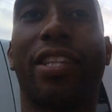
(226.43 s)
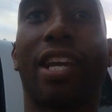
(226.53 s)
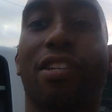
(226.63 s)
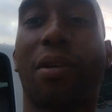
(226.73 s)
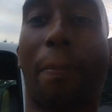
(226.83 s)

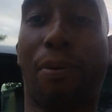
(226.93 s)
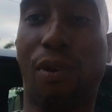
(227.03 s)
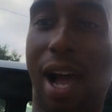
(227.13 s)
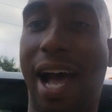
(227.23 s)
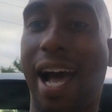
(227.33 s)
they're
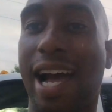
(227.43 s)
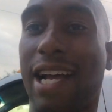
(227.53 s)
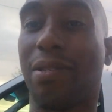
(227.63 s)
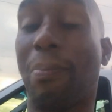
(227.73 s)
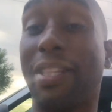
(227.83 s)

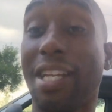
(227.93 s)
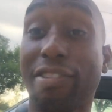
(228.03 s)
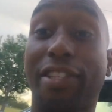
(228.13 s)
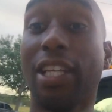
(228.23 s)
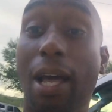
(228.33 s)
surprised, but
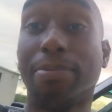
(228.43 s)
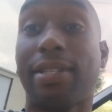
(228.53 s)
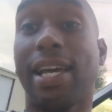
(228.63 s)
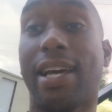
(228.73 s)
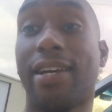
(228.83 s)
they're still
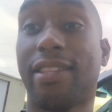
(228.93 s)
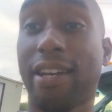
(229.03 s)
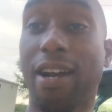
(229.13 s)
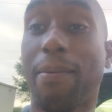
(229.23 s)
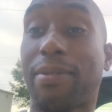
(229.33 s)
upset.
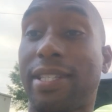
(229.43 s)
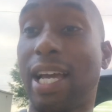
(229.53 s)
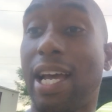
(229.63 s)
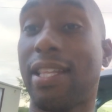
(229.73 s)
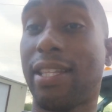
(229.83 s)
They're
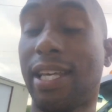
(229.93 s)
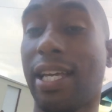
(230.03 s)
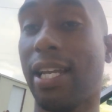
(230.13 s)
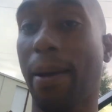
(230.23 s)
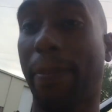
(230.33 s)
upset that
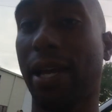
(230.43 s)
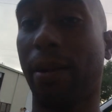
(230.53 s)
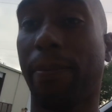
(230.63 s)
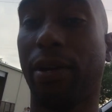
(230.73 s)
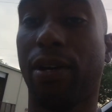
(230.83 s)
they didn't pay
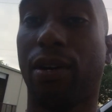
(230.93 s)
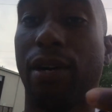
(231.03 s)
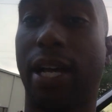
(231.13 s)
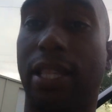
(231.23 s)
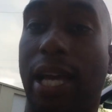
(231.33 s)
the
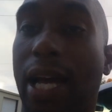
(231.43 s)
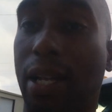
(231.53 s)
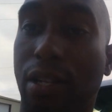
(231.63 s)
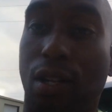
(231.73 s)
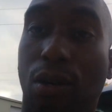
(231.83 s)
bill and
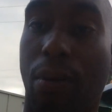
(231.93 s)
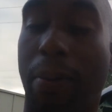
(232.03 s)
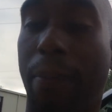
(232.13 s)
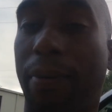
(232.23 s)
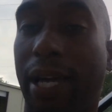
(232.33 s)
that, you know, the
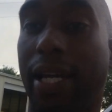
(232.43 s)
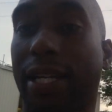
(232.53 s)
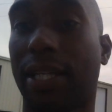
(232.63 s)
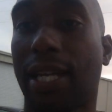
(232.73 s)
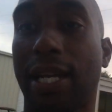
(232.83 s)
people
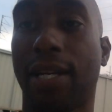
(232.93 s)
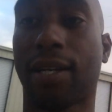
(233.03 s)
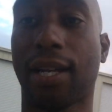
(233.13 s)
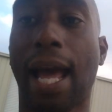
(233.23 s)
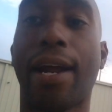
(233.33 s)
can't collect their
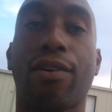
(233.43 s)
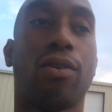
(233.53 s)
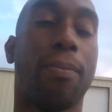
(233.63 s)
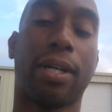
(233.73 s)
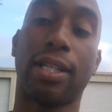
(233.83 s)

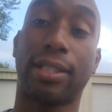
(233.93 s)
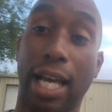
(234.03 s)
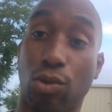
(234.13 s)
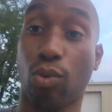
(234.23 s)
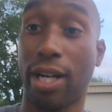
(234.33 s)
collateral because
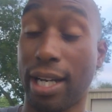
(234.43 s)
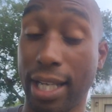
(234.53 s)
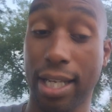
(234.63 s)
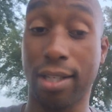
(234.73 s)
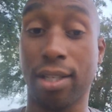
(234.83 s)
that's what it
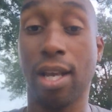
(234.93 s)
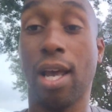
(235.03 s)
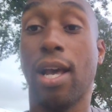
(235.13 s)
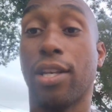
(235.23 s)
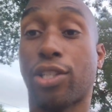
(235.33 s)
is.
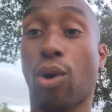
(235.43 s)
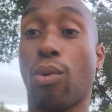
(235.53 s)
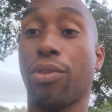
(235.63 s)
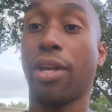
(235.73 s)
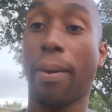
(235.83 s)

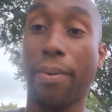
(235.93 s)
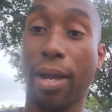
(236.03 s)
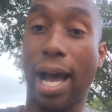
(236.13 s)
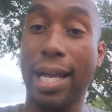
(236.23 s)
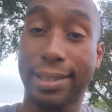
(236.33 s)
So the
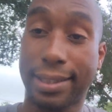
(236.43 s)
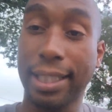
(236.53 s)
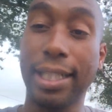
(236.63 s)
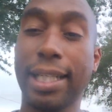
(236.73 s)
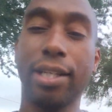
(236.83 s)
the
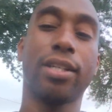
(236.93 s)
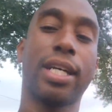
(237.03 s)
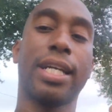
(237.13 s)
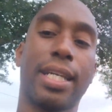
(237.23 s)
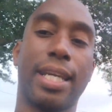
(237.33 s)
hostility you're
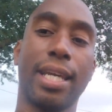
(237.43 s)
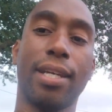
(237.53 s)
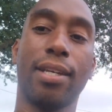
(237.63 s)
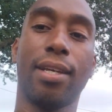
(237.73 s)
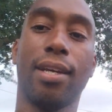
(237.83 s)
gonna
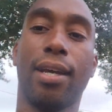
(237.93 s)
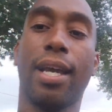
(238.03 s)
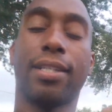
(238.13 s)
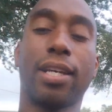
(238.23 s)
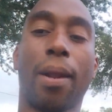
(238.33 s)
get
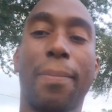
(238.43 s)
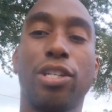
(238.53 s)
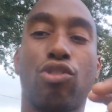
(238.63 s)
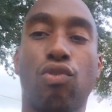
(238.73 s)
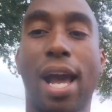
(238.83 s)
is gonna
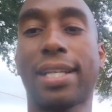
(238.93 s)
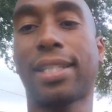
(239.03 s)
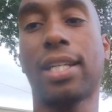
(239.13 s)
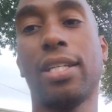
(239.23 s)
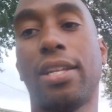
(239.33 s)
be drastically